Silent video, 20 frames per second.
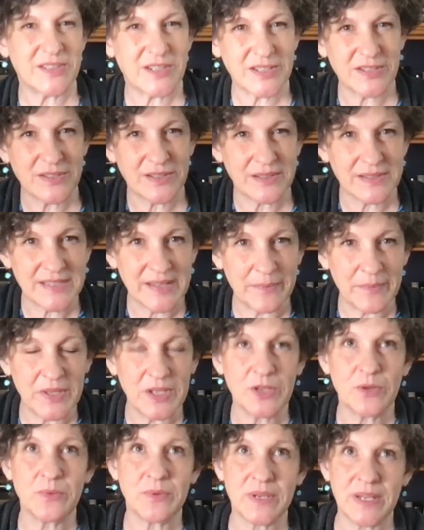just
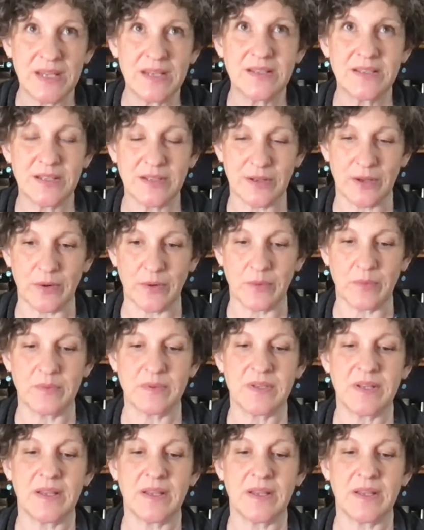something you need to know